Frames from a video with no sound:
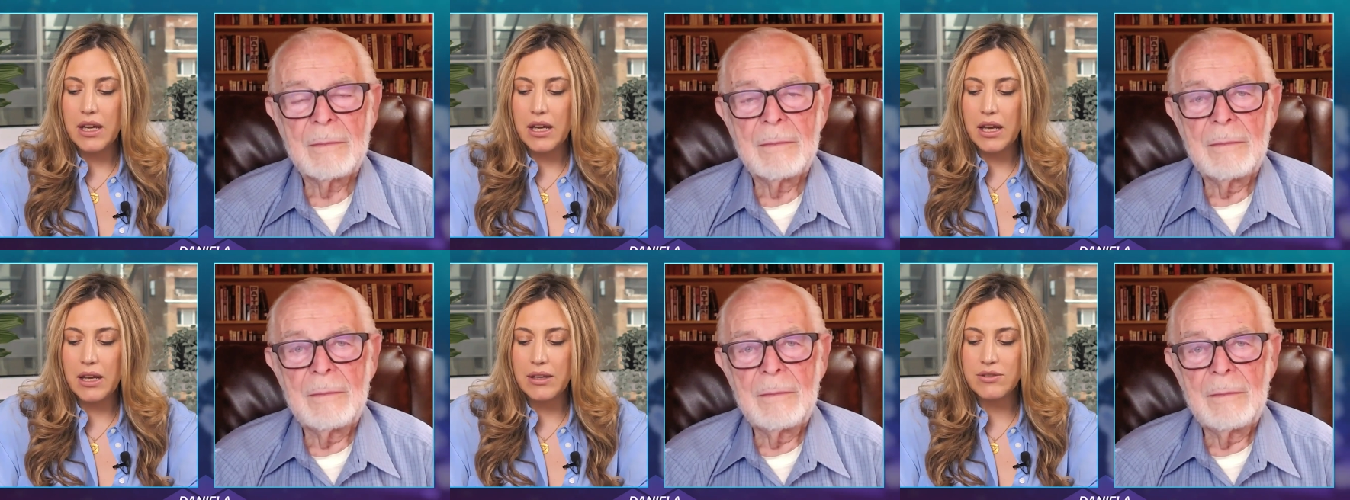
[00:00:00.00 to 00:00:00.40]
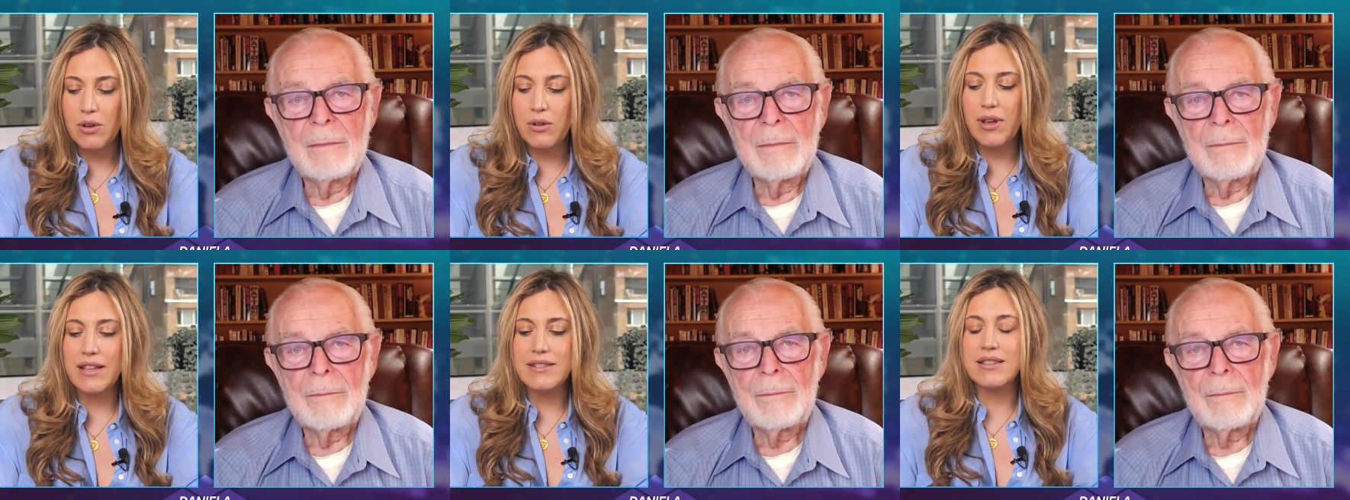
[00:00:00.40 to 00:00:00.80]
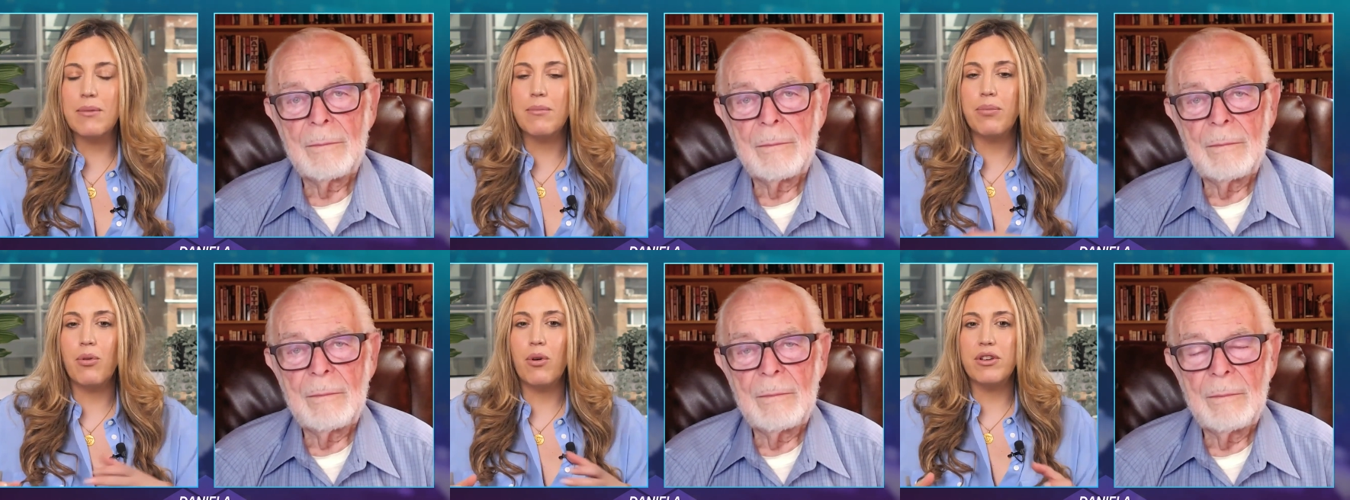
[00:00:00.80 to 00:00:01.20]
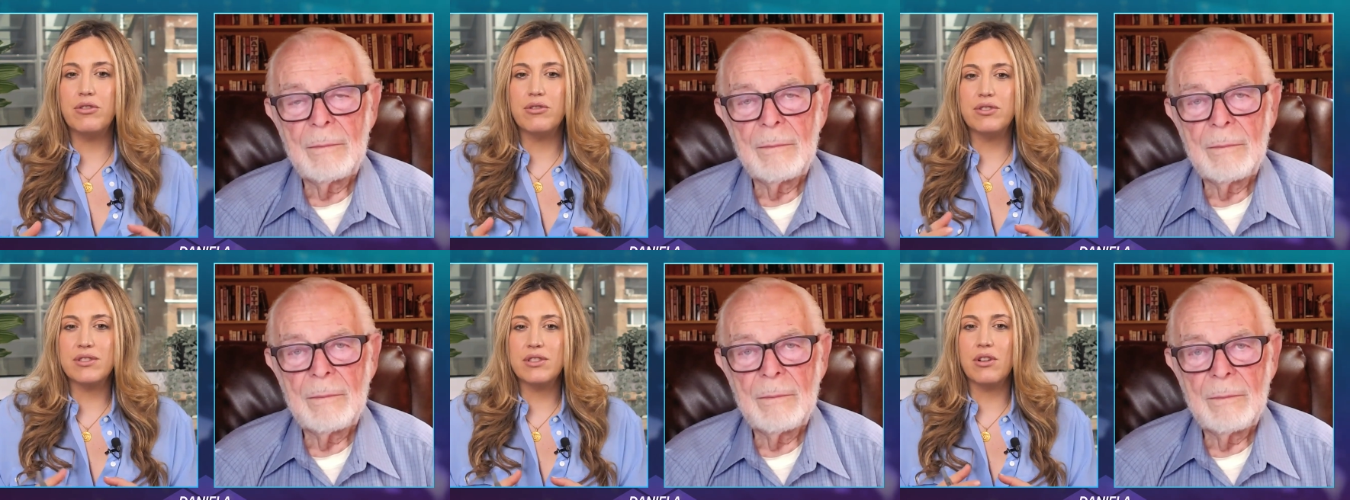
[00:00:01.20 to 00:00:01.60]
Speaker 1: uh, so at some point,
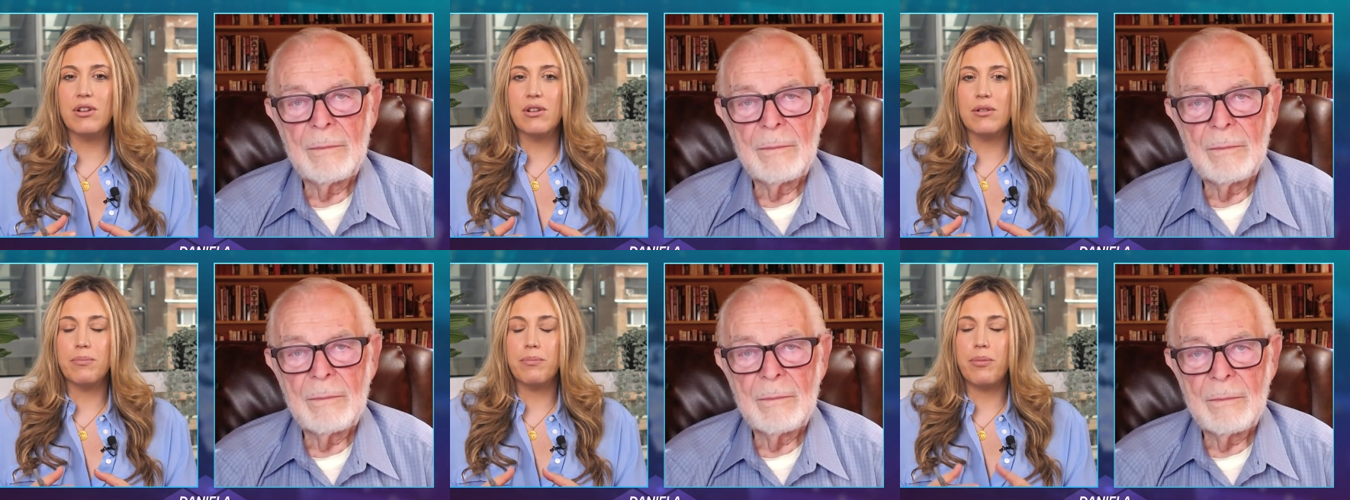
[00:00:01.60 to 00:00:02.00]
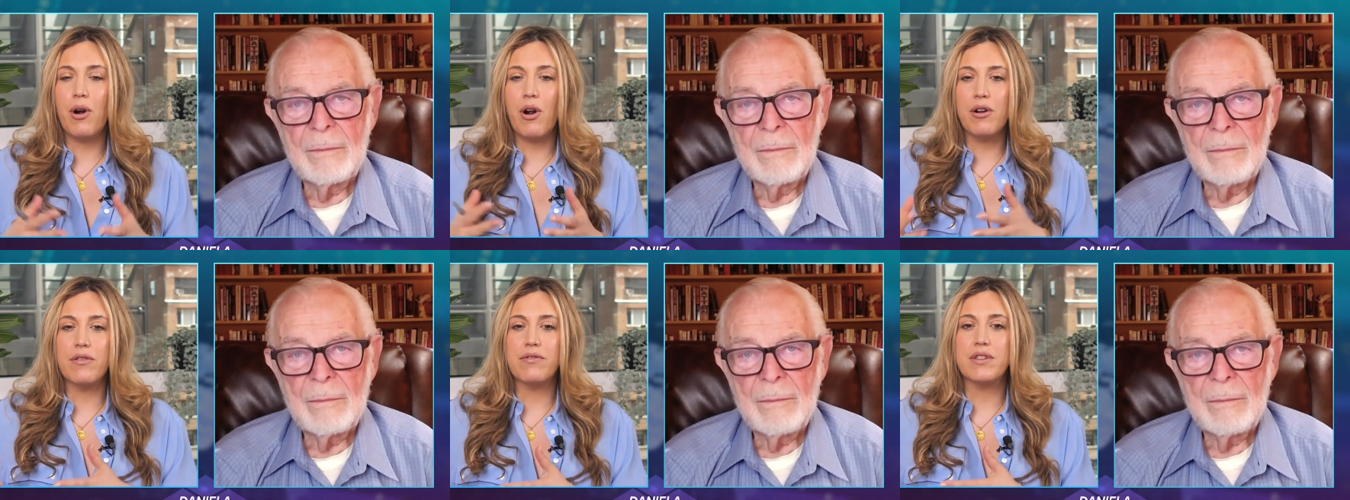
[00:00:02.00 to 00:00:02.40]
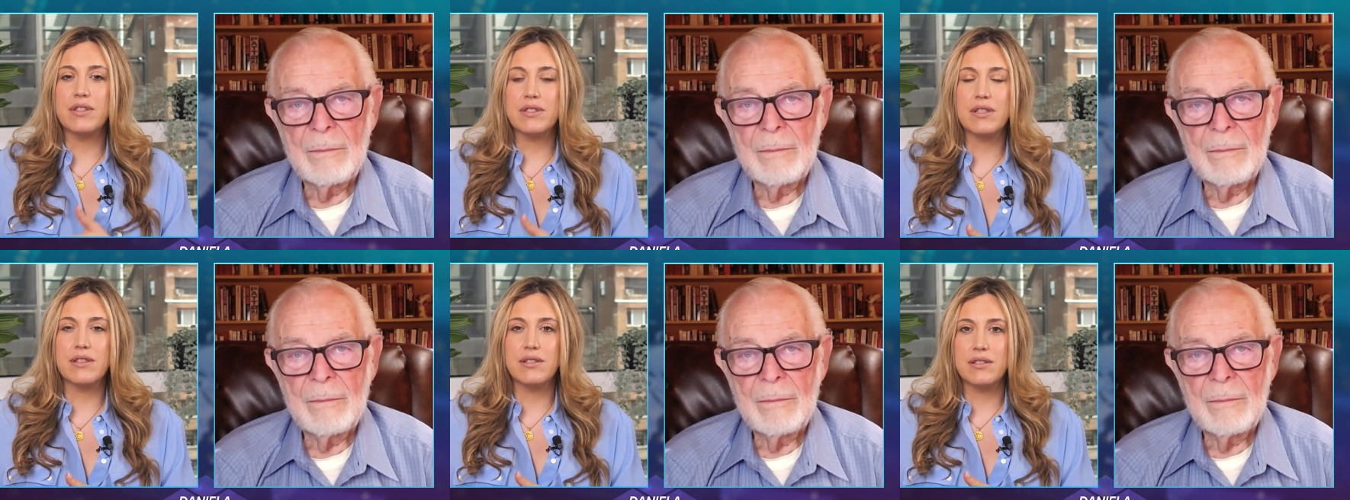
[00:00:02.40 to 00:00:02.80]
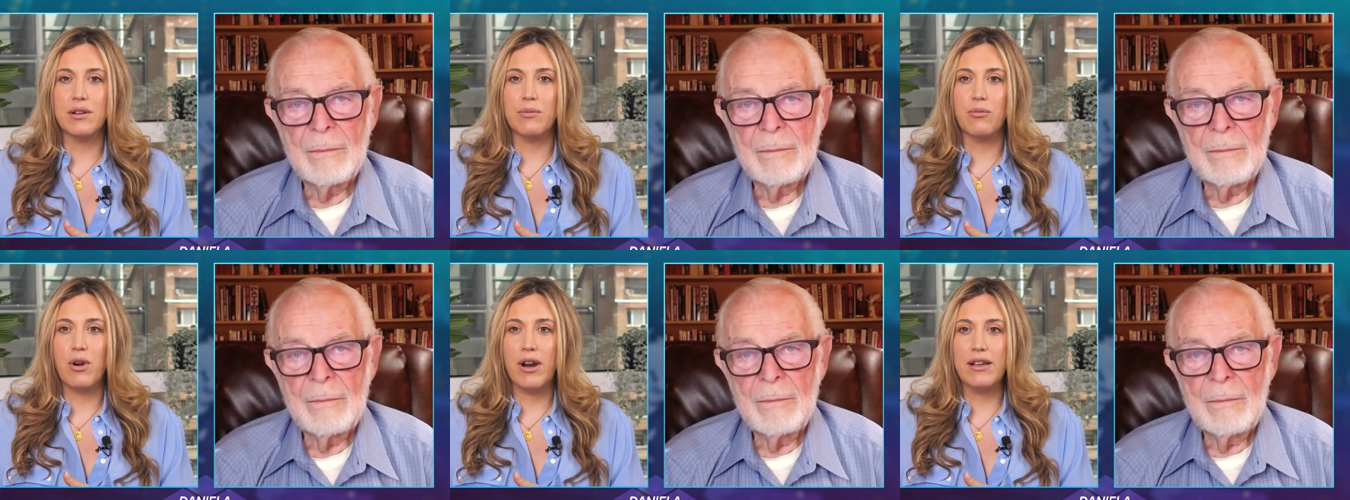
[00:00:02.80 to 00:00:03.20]
you're still part of the
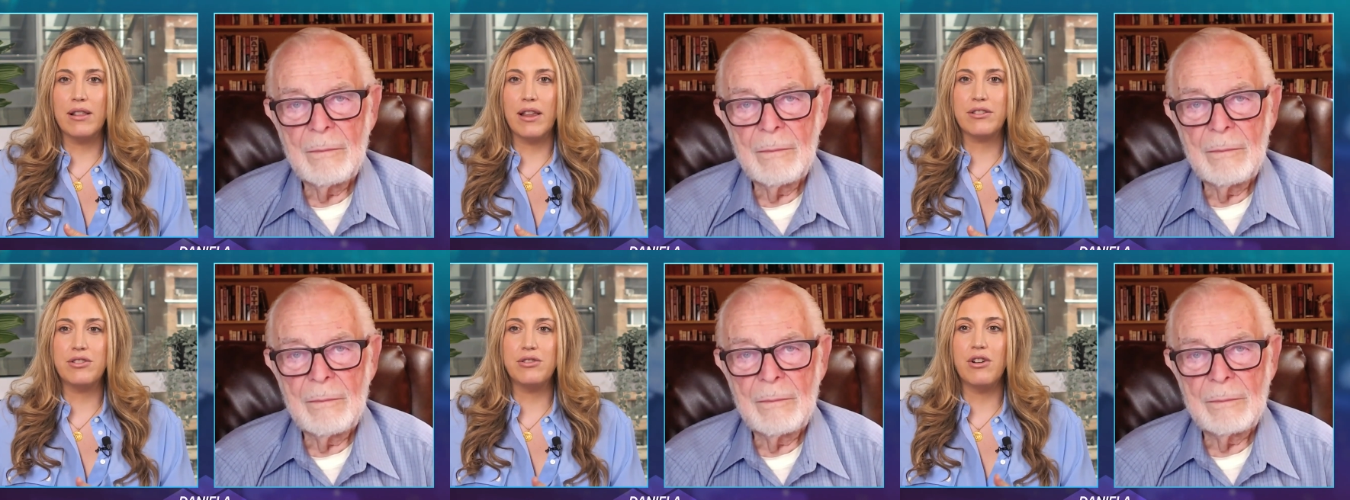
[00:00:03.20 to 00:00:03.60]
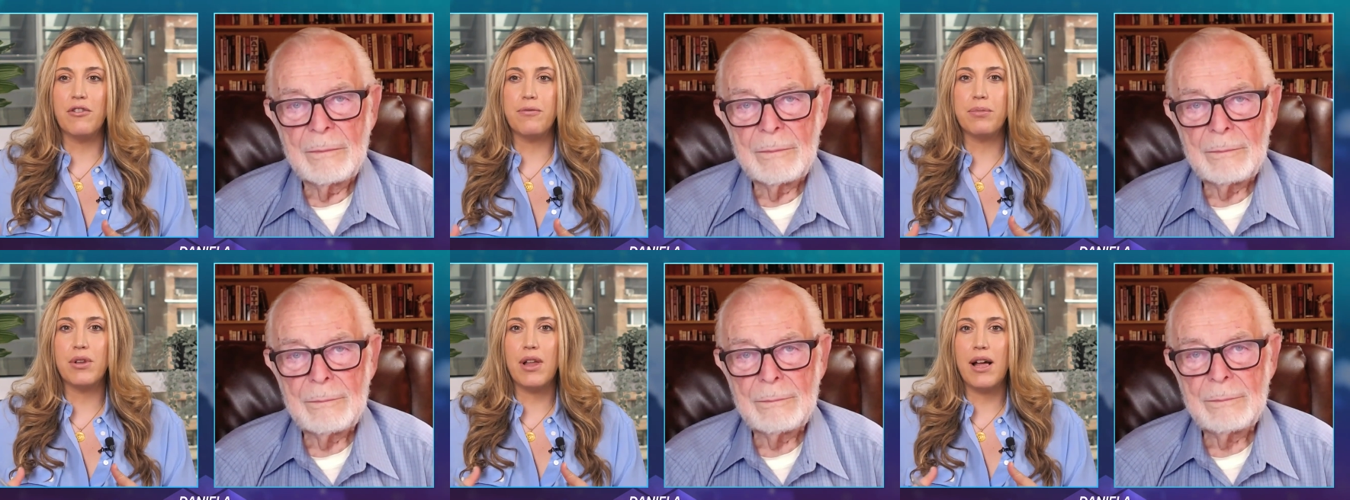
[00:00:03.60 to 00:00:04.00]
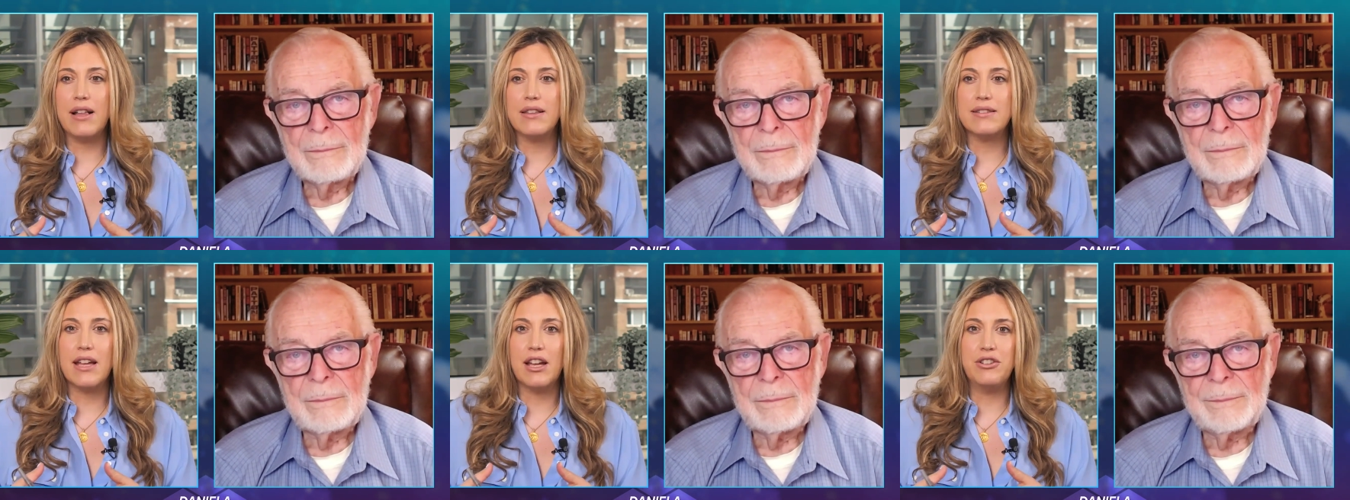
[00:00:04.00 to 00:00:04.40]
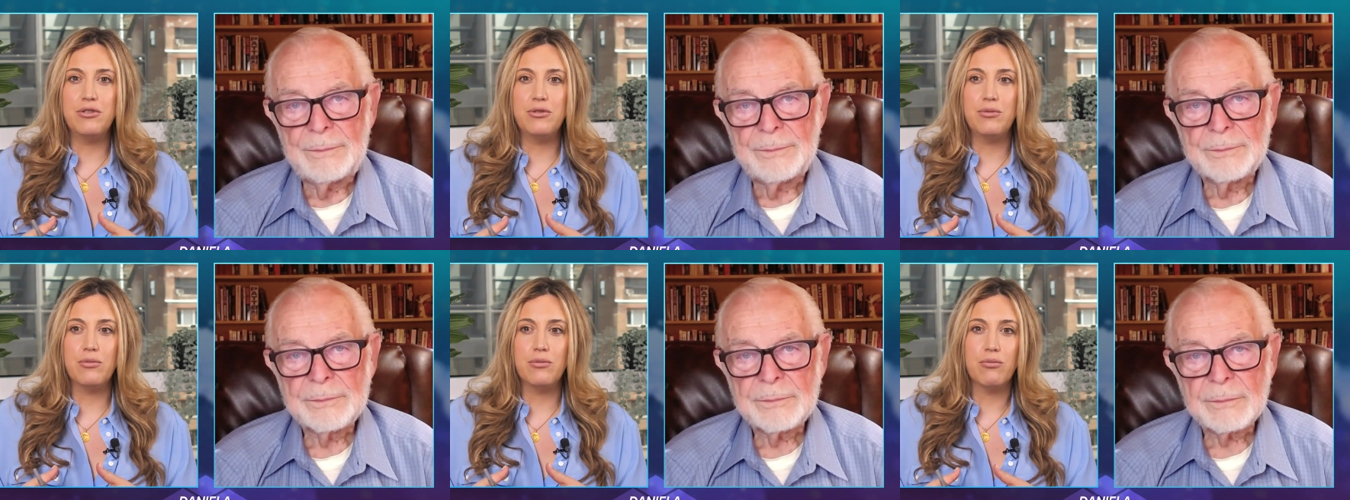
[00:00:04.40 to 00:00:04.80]
system, right? Like, do you have plans that
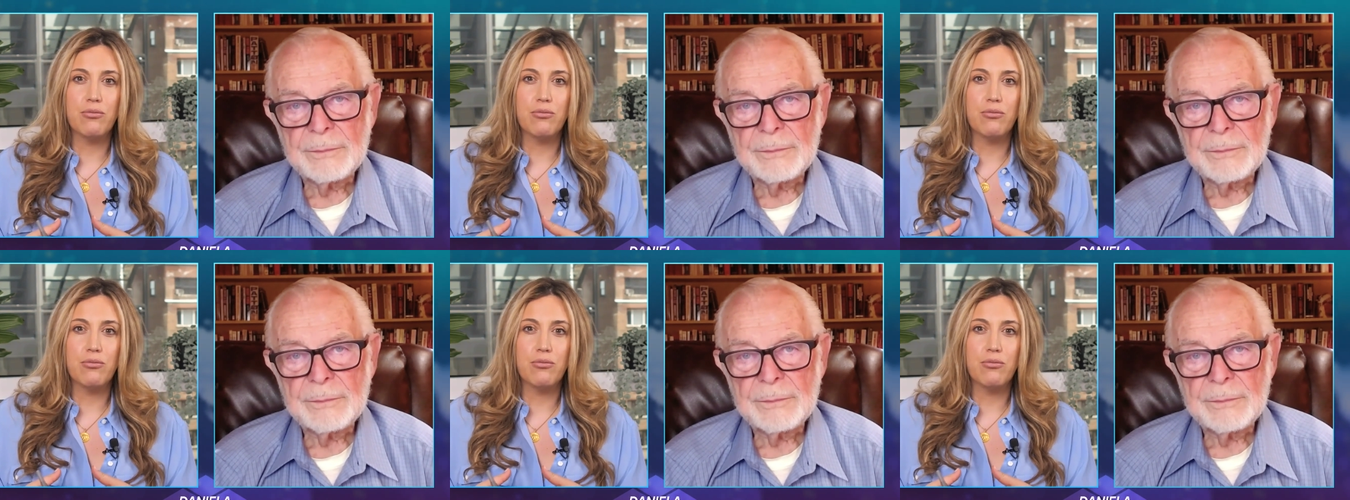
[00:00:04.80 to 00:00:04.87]
you